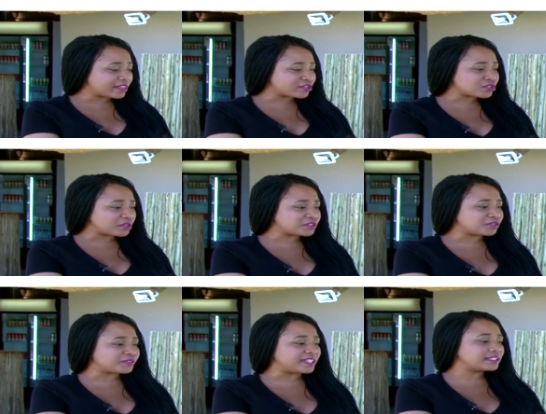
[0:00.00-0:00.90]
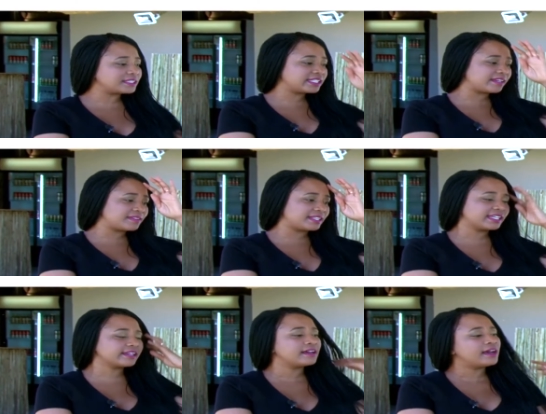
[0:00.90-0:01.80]
the soft feel and everything.
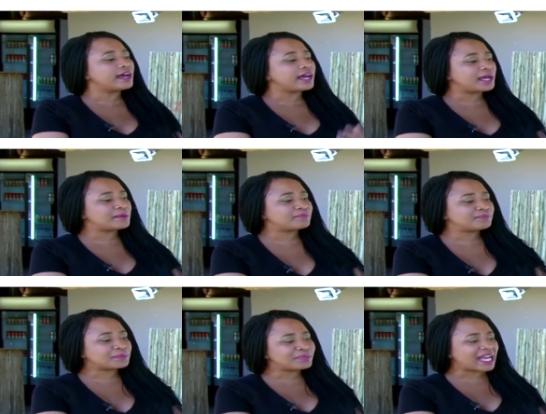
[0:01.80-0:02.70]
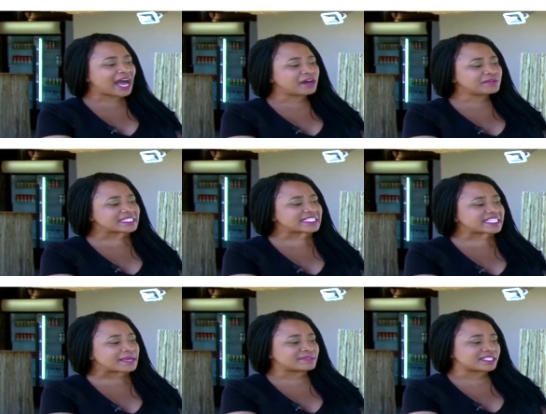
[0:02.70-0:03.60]
But how
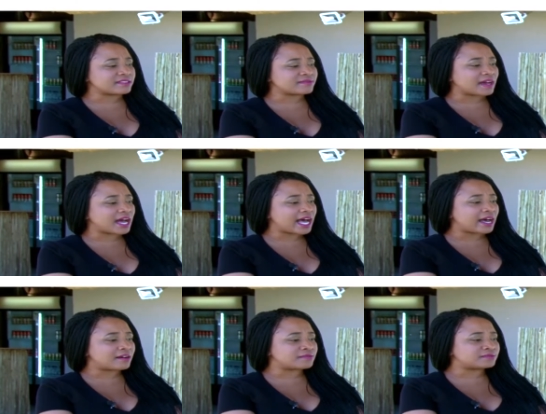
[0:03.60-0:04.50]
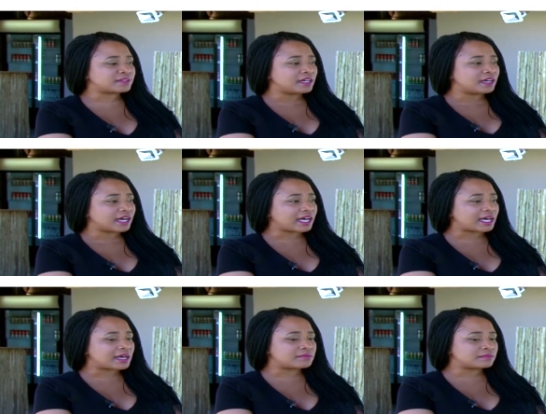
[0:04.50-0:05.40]
receptive have
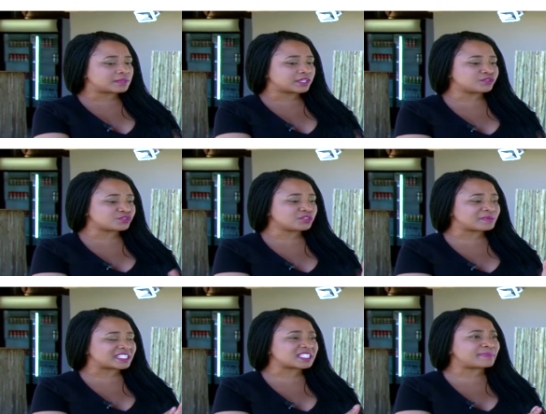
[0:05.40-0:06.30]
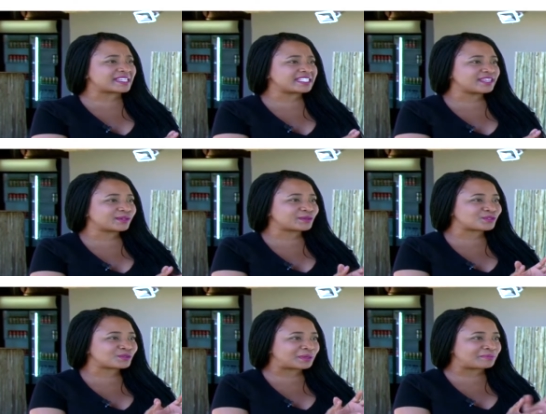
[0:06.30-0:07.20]
consumers, especially those
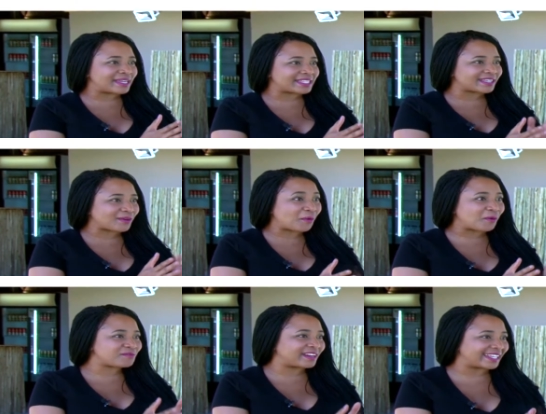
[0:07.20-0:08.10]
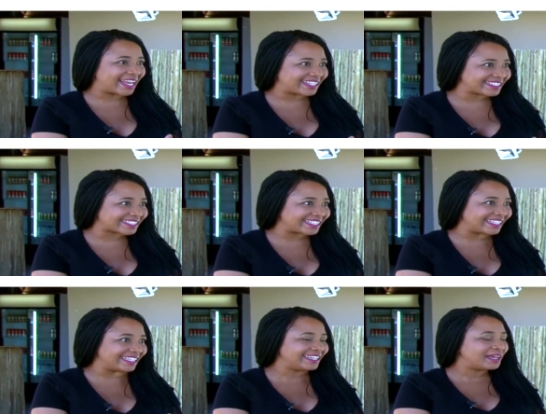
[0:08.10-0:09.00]
who are better off
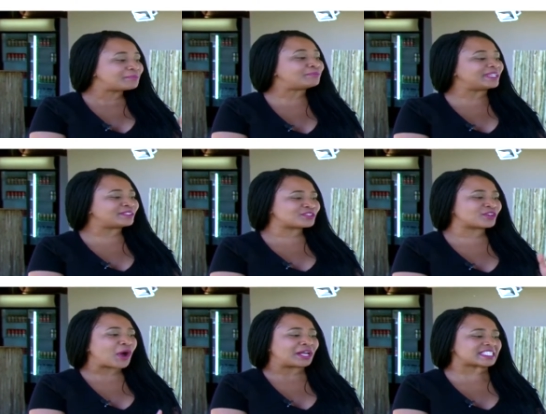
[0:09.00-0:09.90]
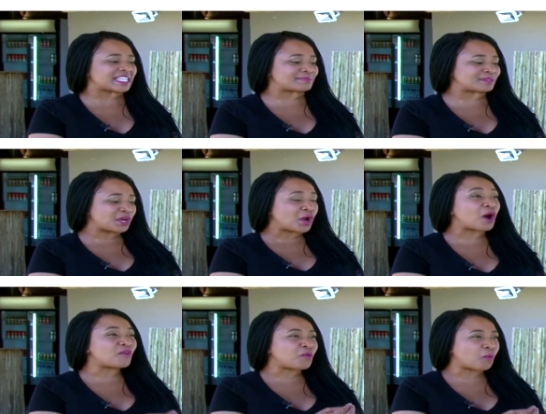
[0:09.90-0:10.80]
financially, been to the concept
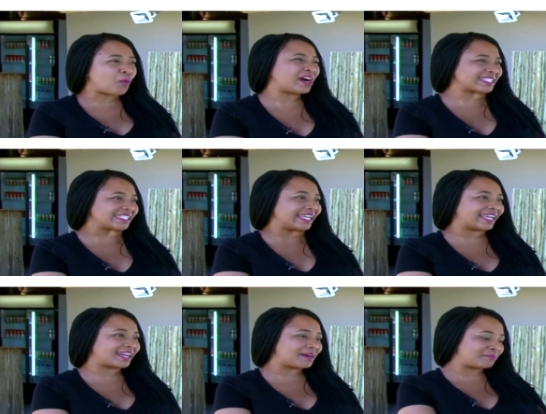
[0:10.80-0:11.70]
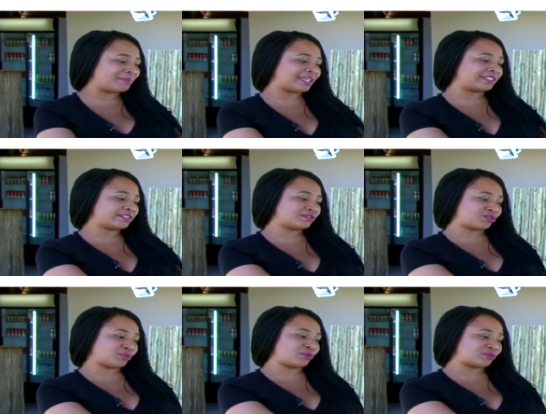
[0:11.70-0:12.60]
of washing
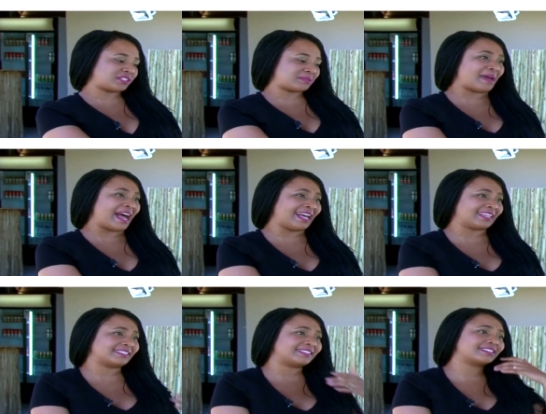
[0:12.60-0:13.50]
blood-soaked pads?